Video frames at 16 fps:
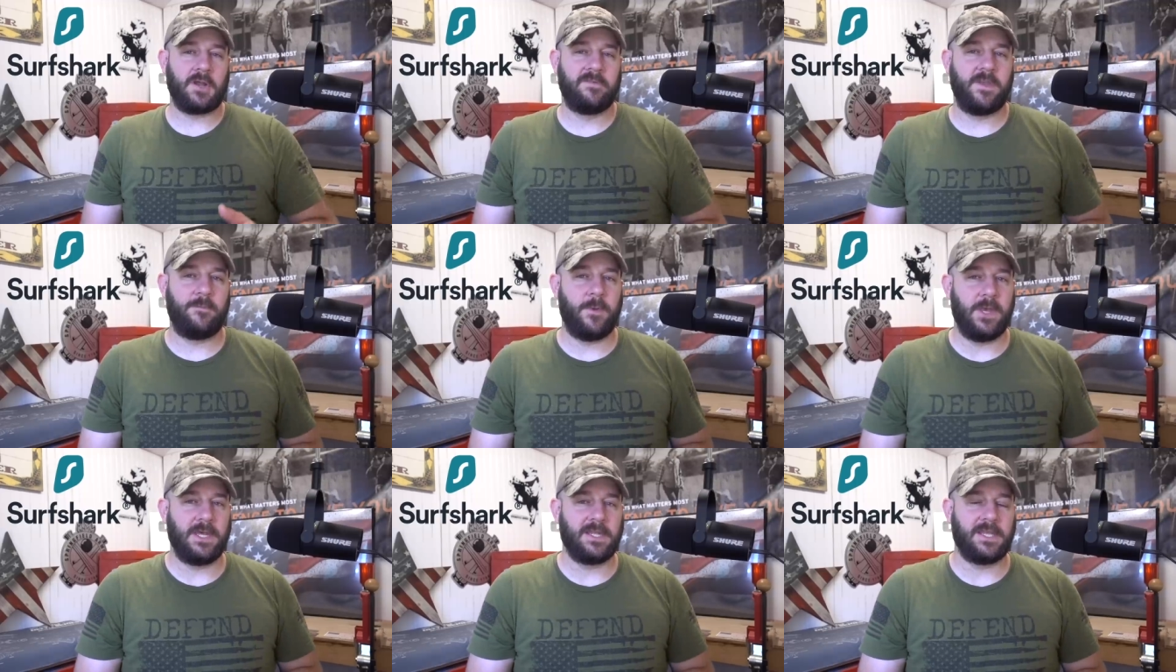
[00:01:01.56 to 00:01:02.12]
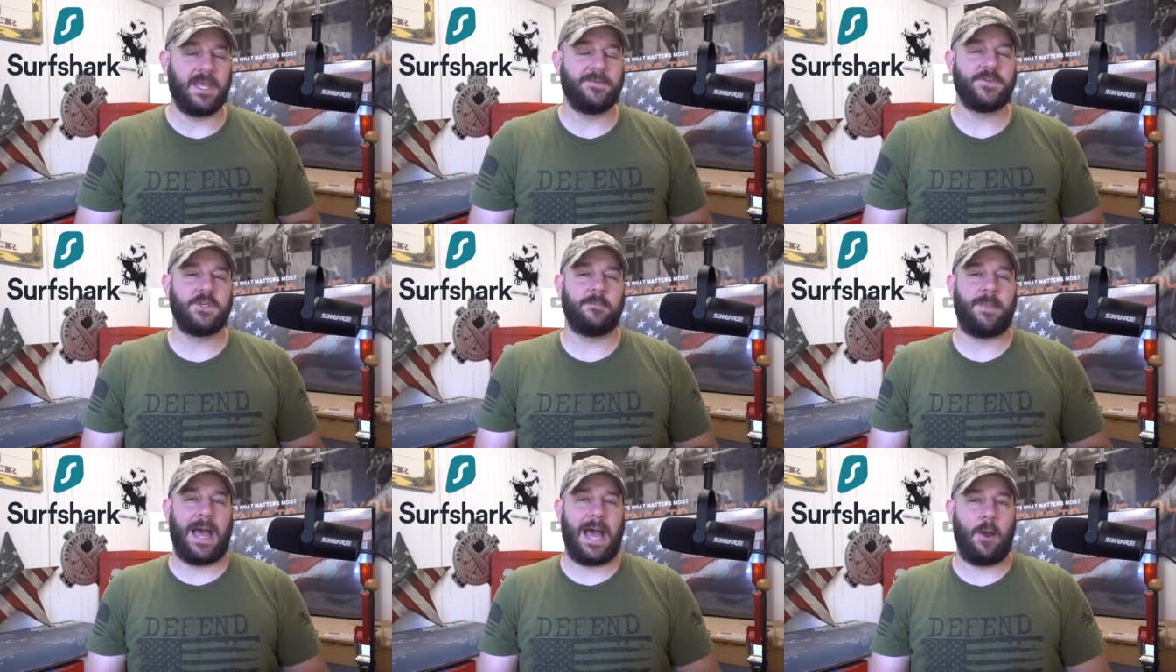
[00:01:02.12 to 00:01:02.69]
VPN gives you
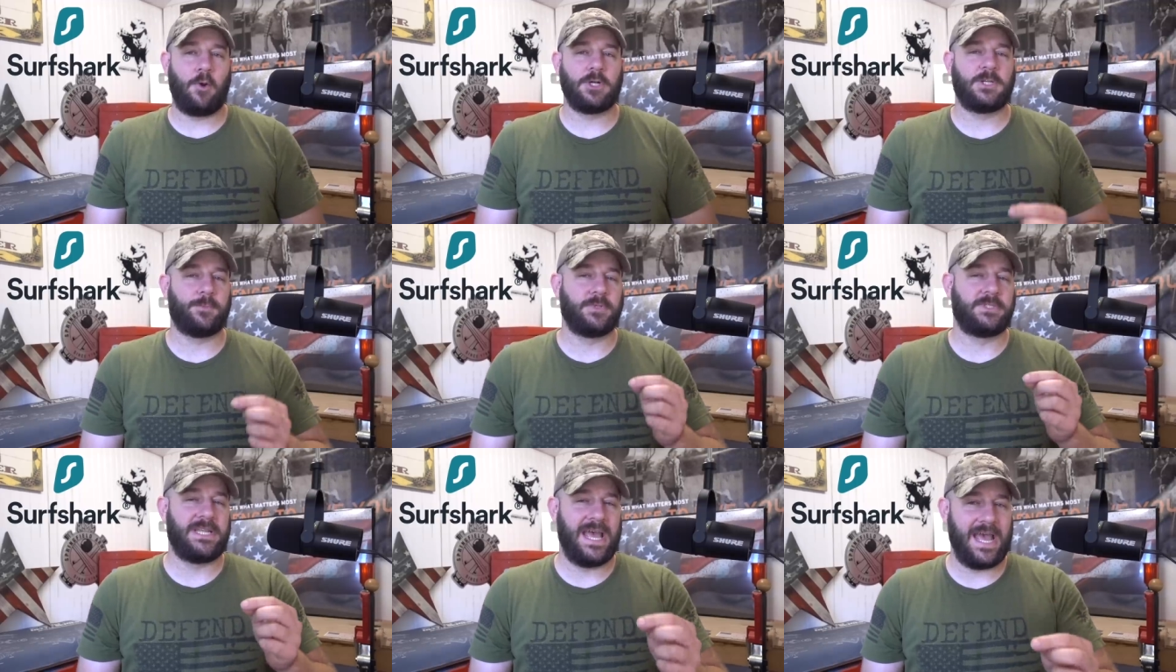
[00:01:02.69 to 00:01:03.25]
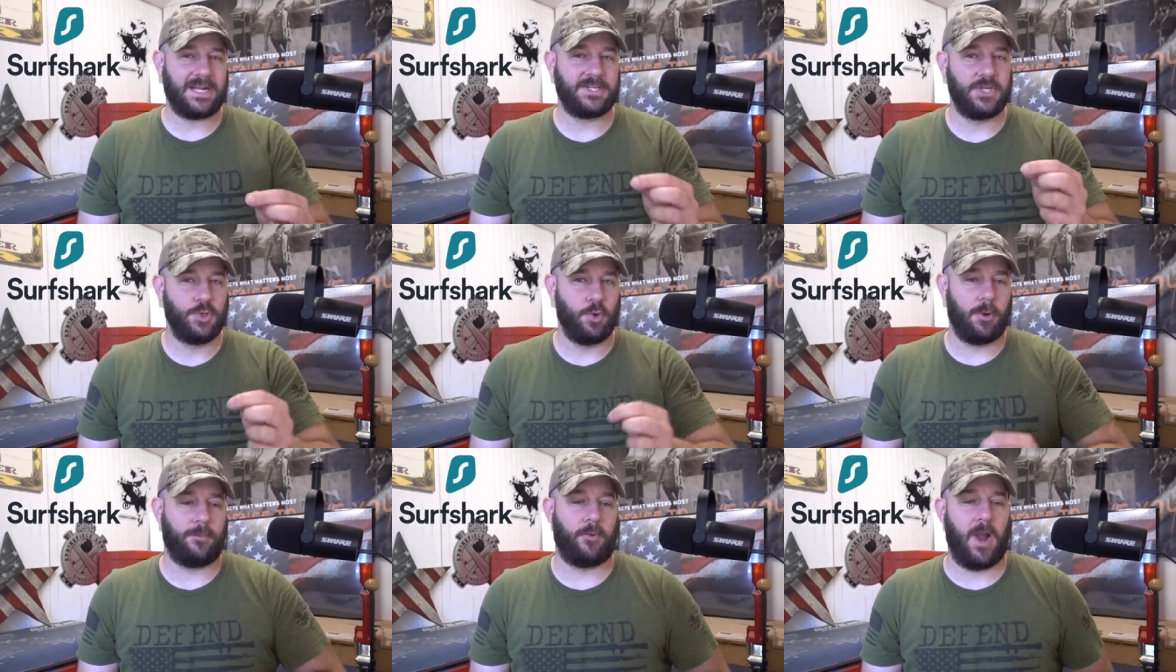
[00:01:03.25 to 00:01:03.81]
the power to protect
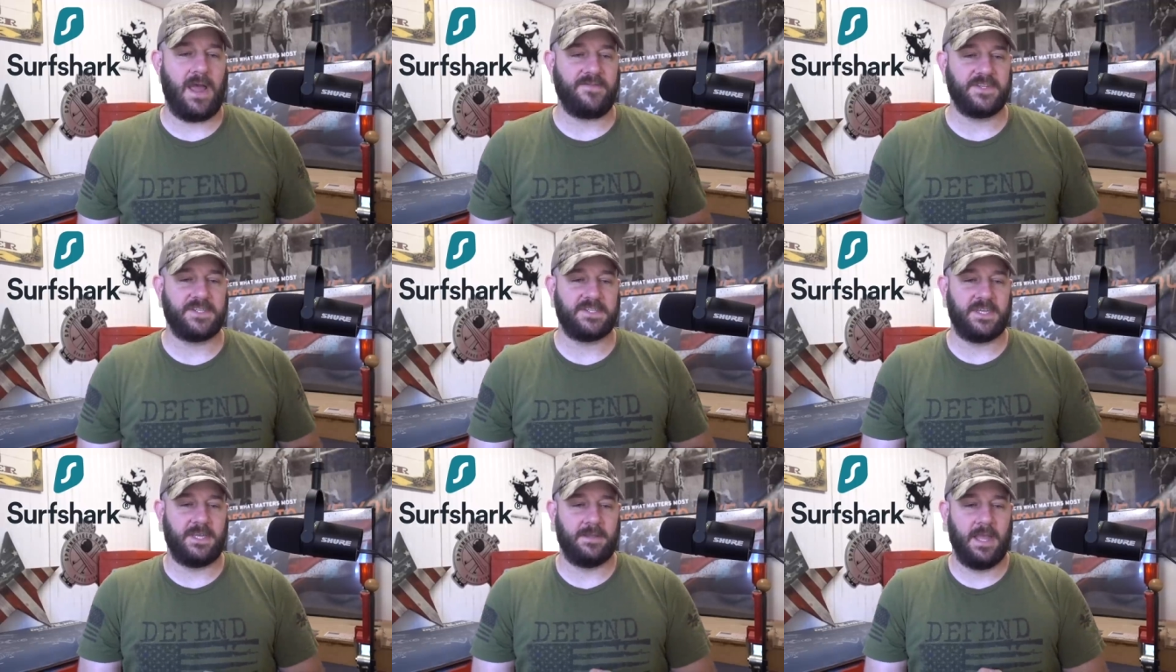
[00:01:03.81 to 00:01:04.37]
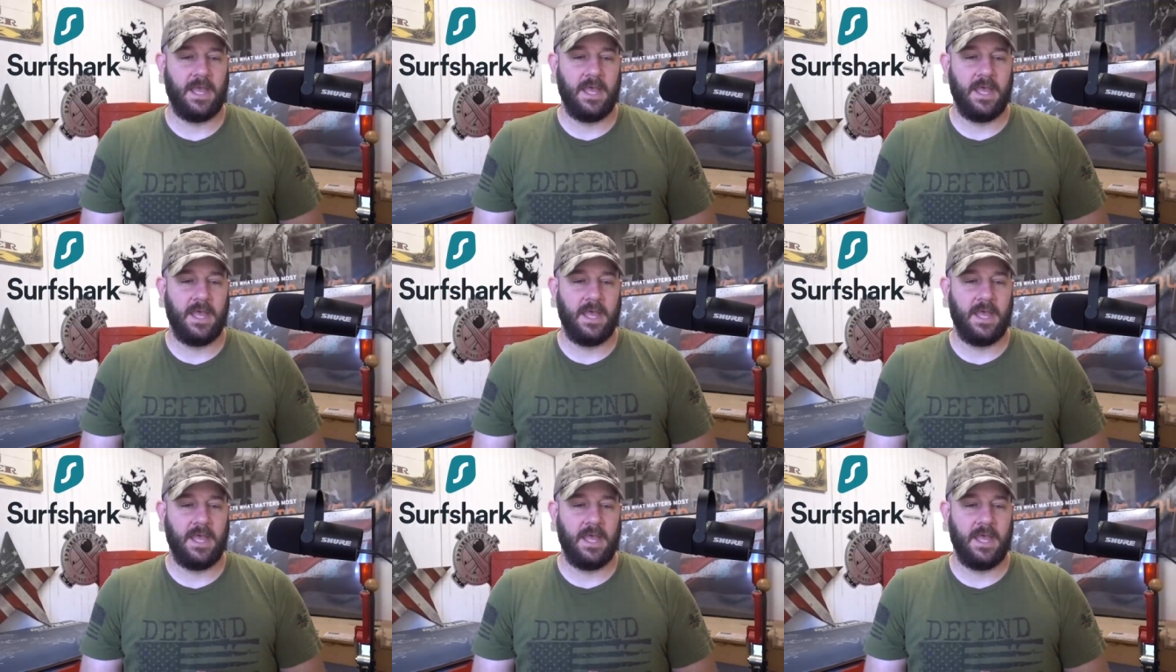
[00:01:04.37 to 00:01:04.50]
your privacy.